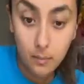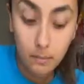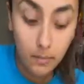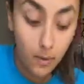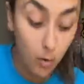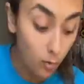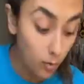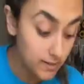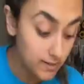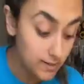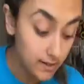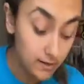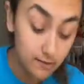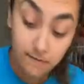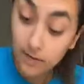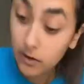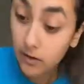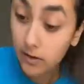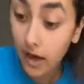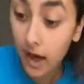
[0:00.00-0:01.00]
But once I
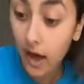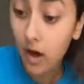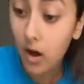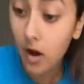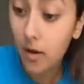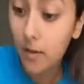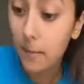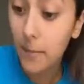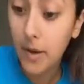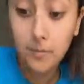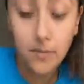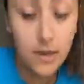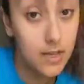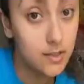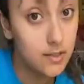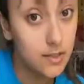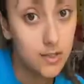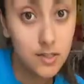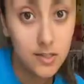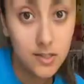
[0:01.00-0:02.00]
fill that, my
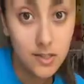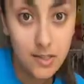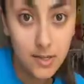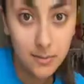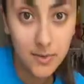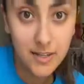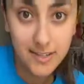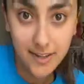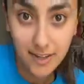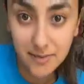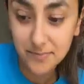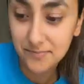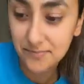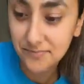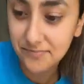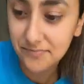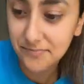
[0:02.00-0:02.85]
painting's gonna be done.